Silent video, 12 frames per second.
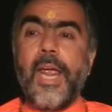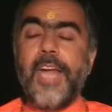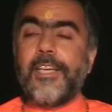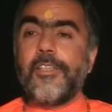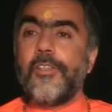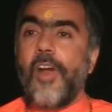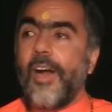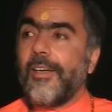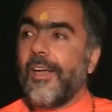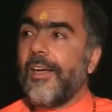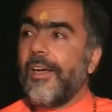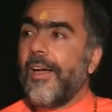It is
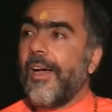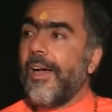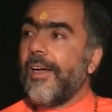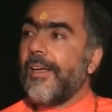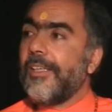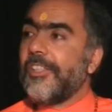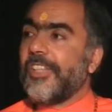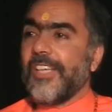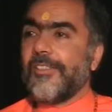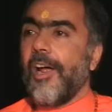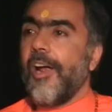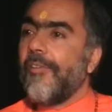not
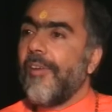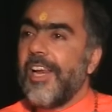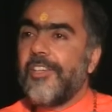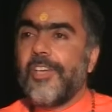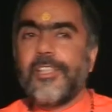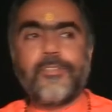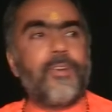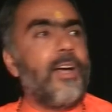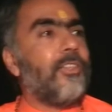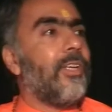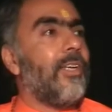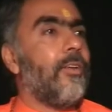just a religious
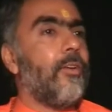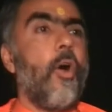function,